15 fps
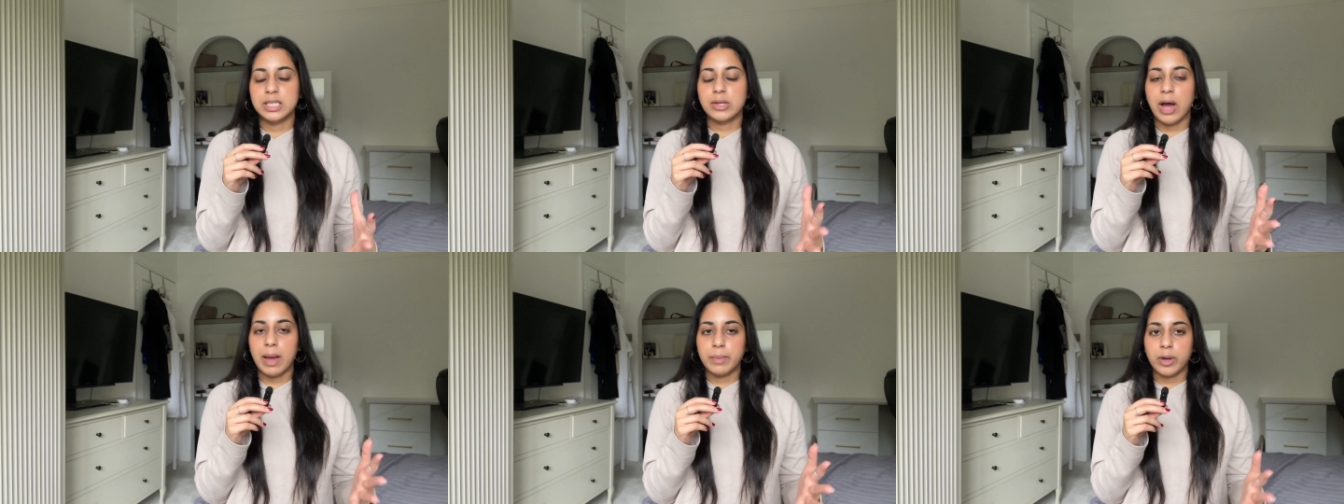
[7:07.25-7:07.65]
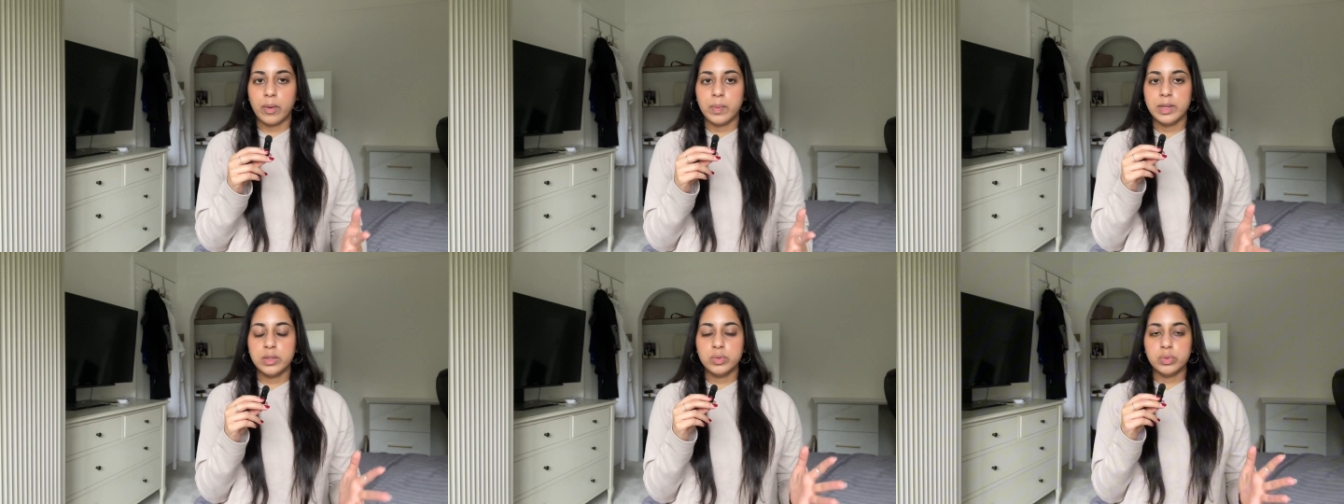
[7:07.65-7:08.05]
So I'm
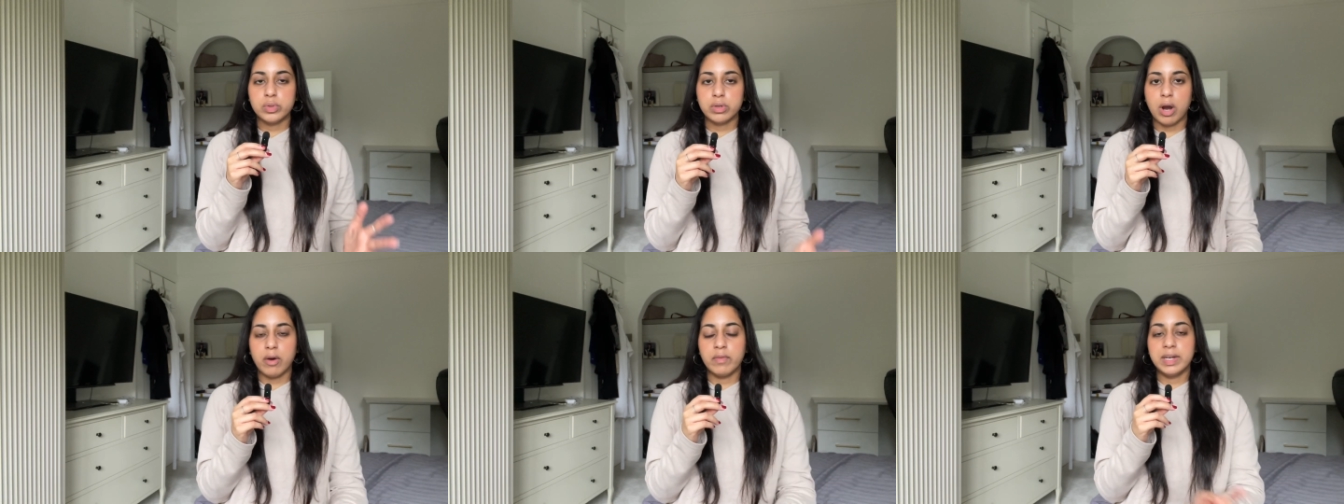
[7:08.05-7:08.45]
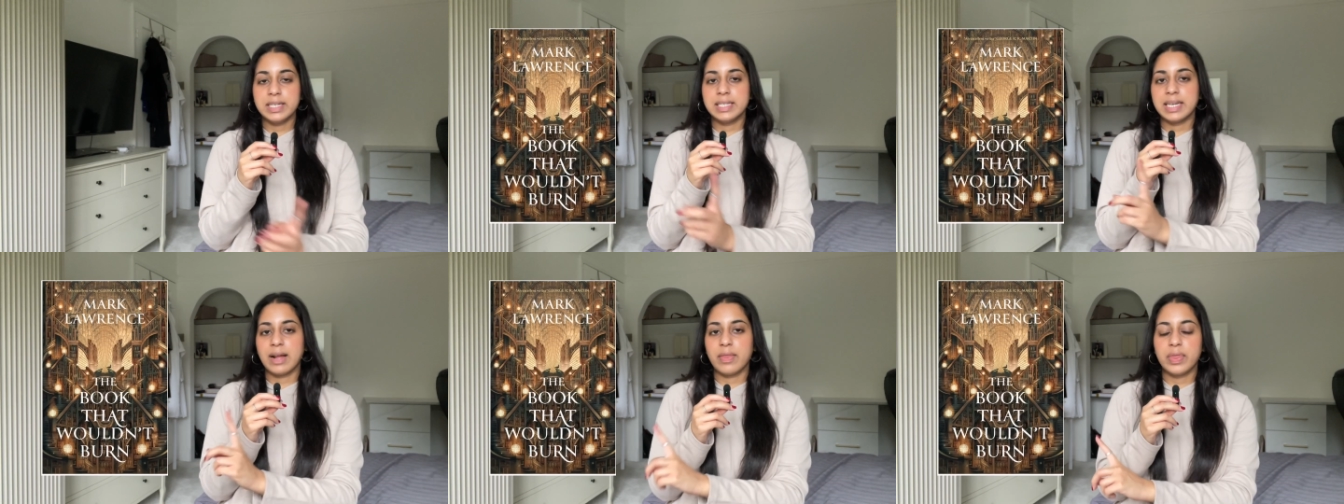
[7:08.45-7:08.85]
going to start
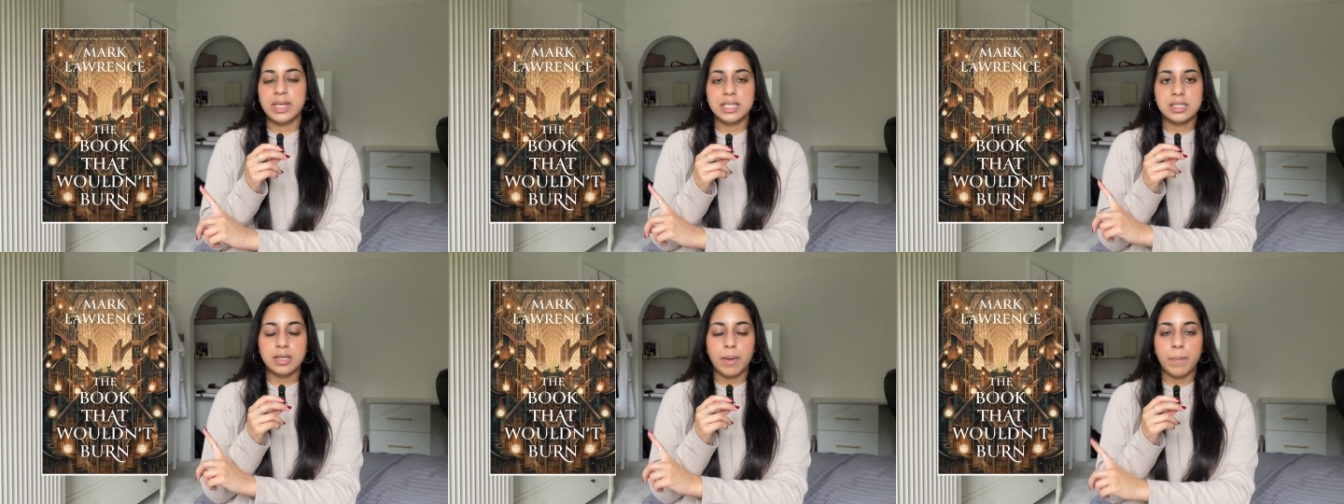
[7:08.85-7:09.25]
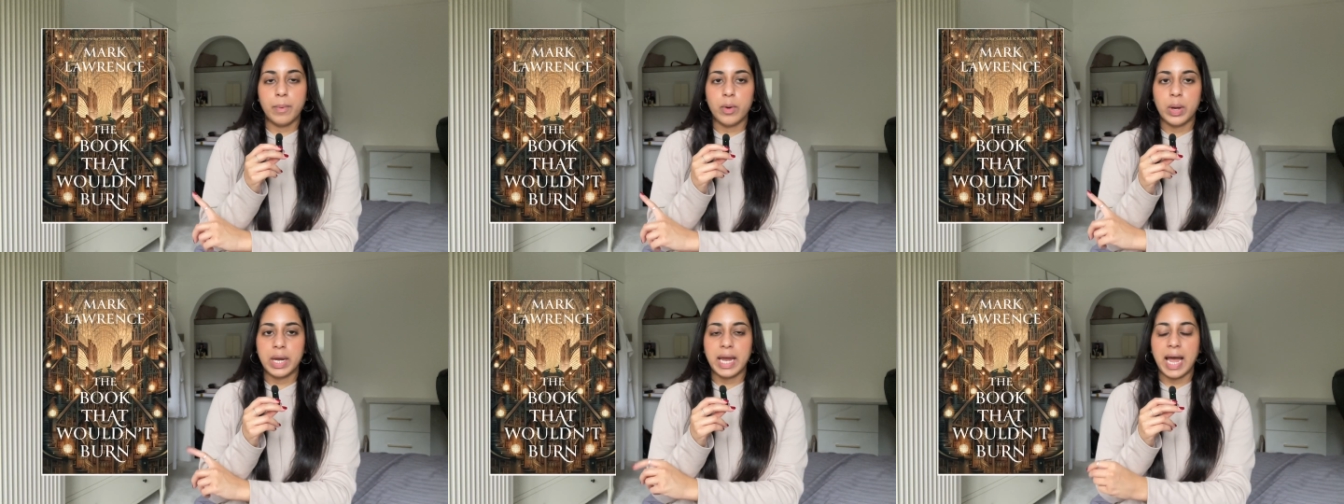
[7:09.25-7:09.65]
reading this
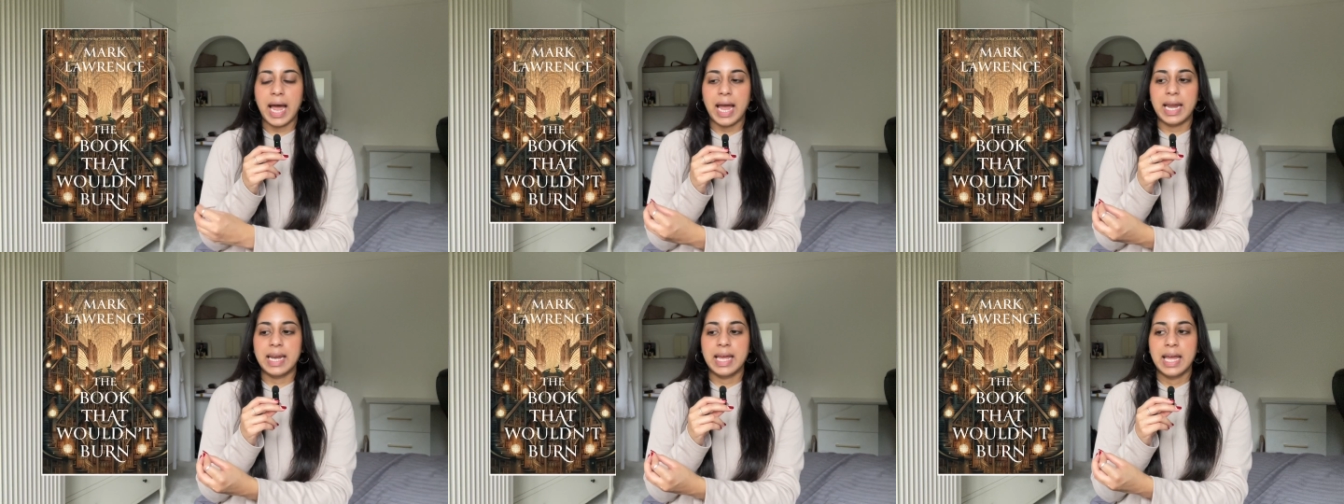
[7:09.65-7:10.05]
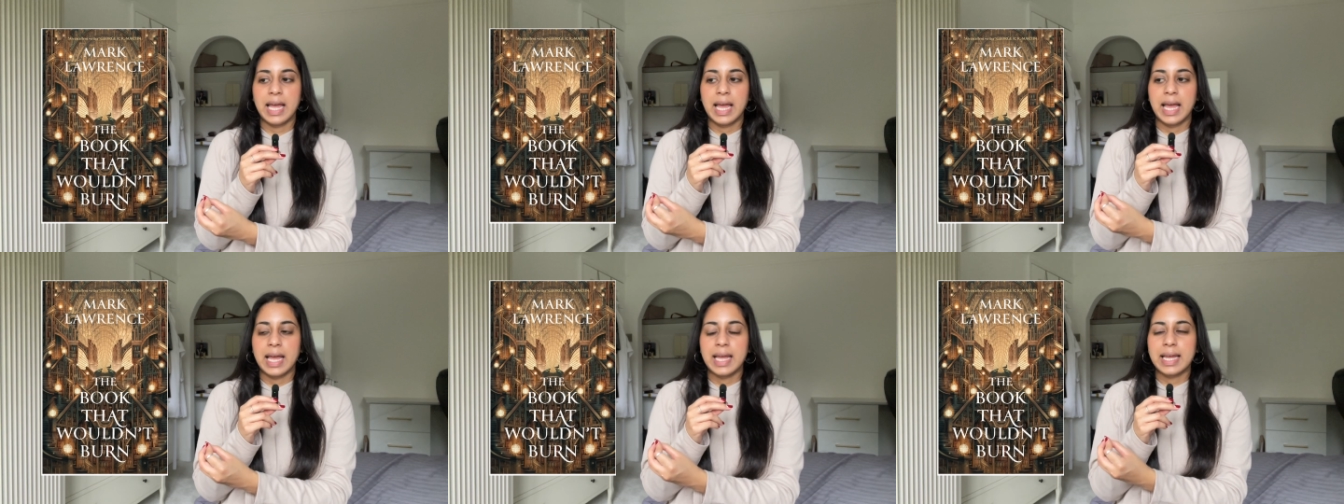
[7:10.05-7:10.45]
book and
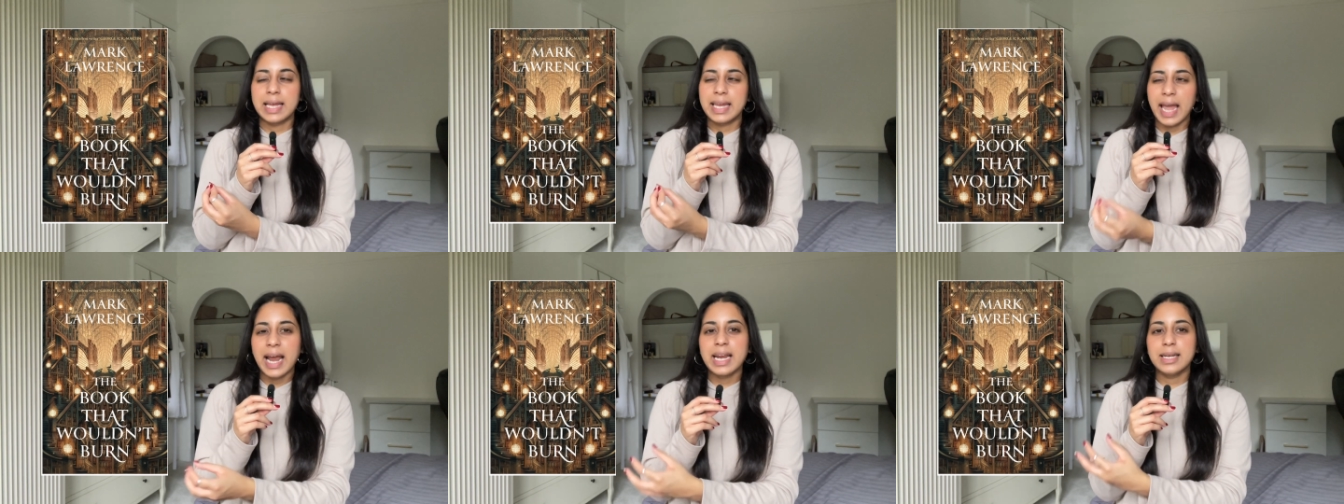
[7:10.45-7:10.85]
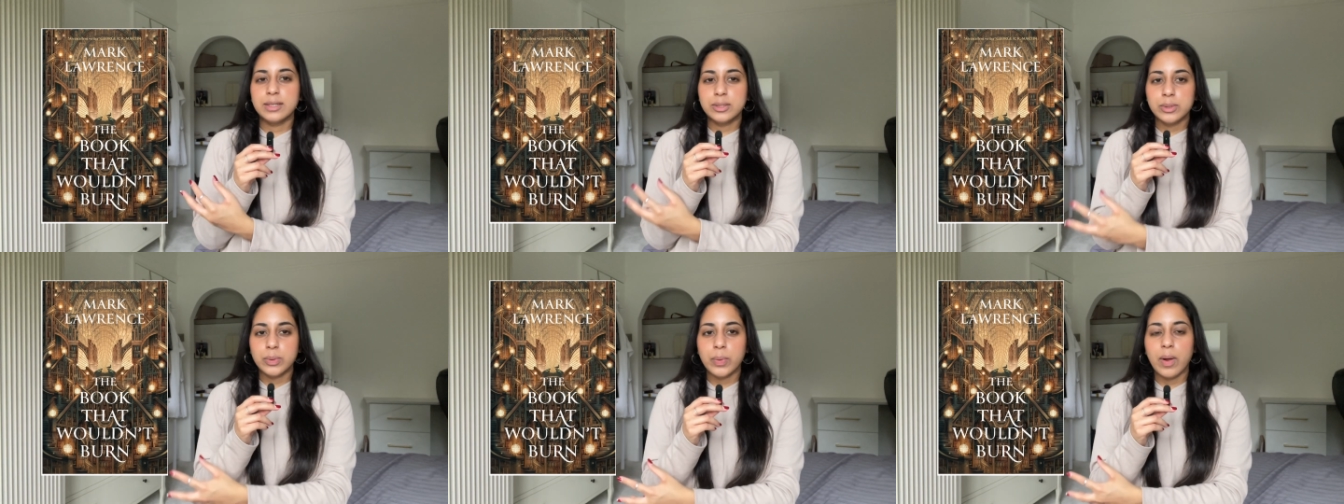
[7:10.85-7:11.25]
get
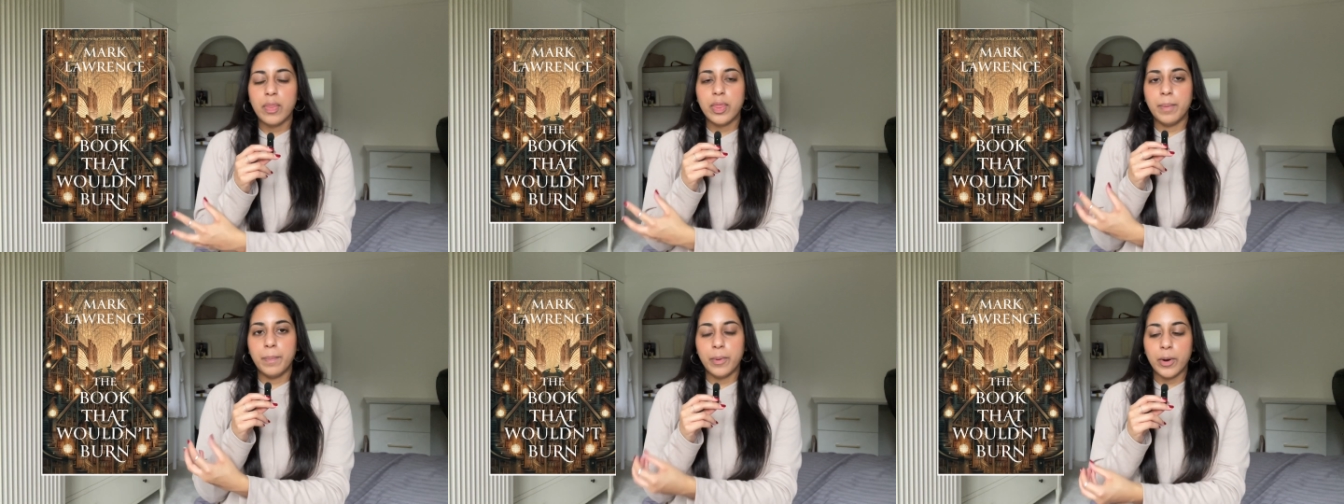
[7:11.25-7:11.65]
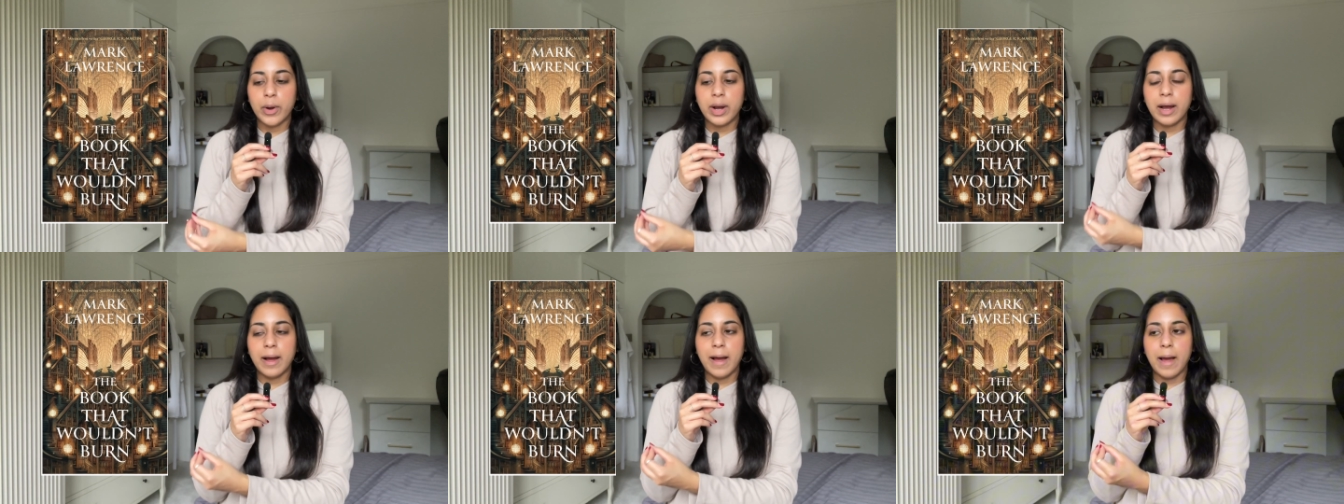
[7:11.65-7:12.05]
into the
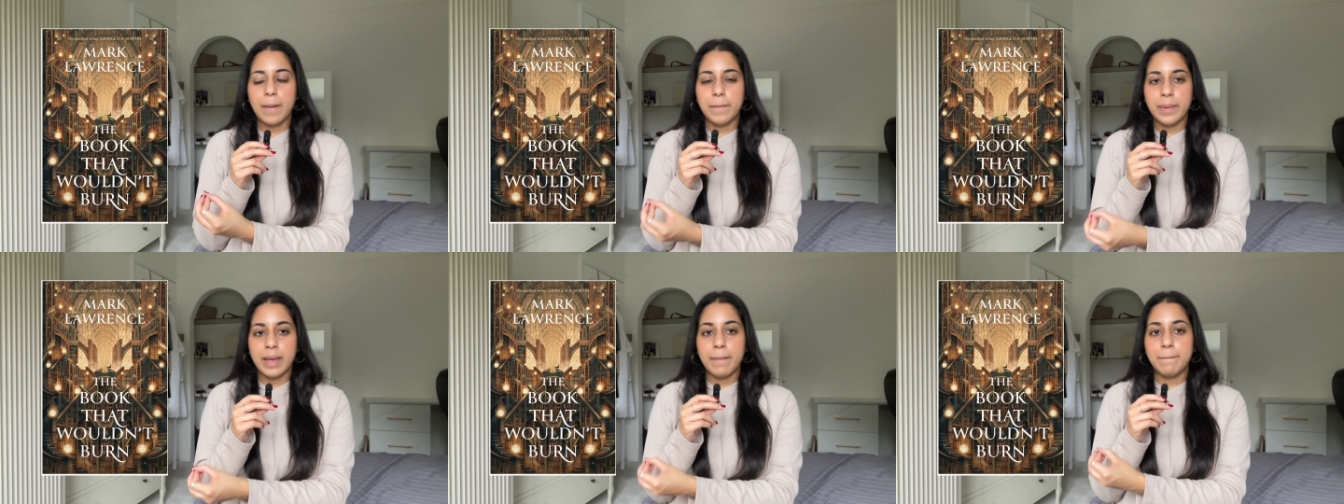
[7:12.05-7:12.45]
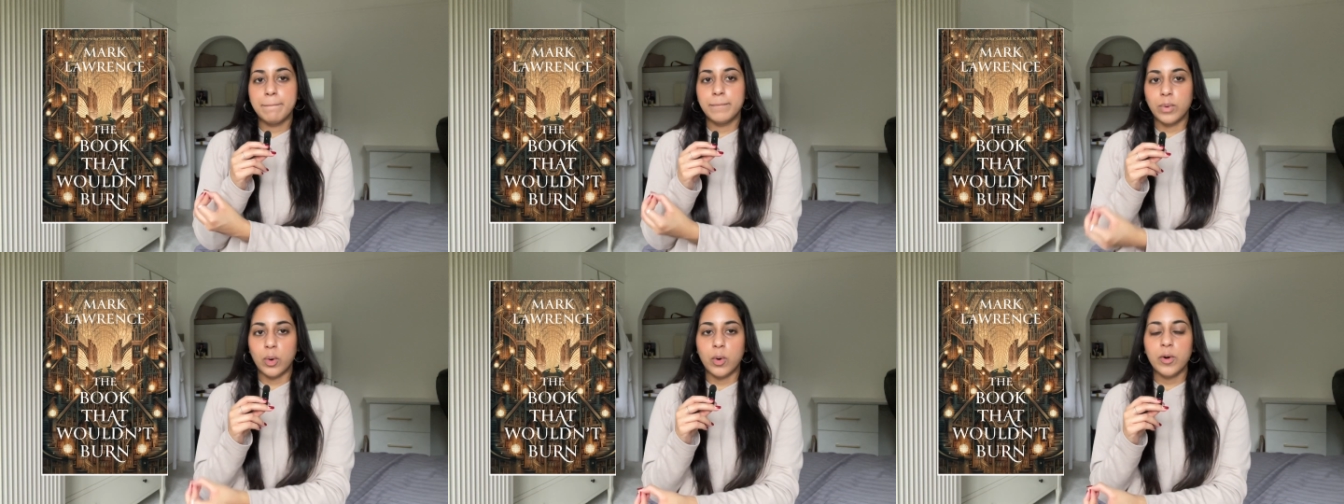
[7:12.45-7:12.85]
book a bit
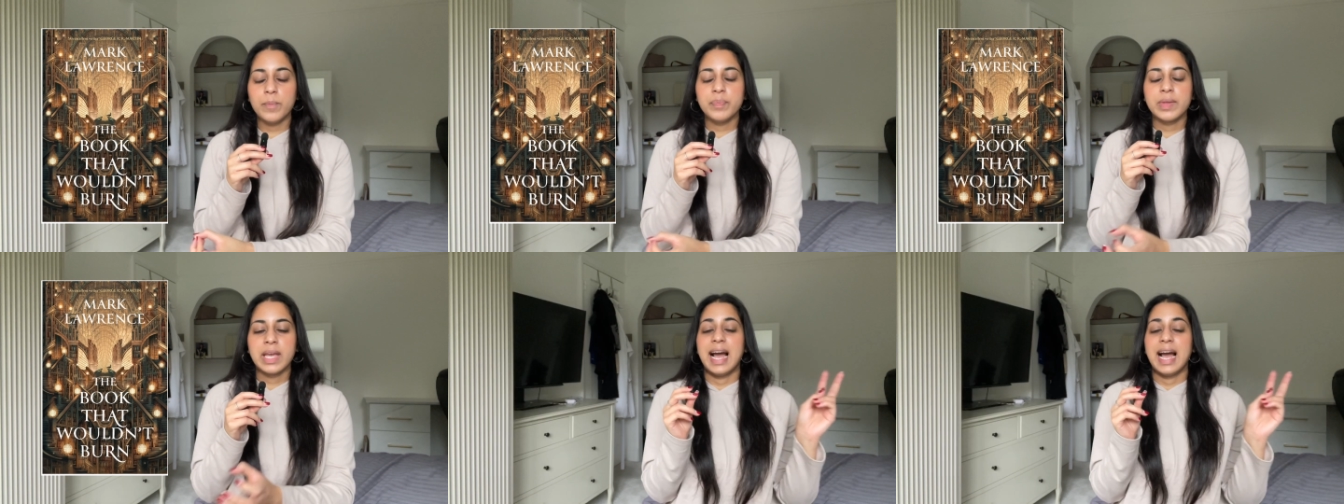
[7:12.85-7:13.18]
more.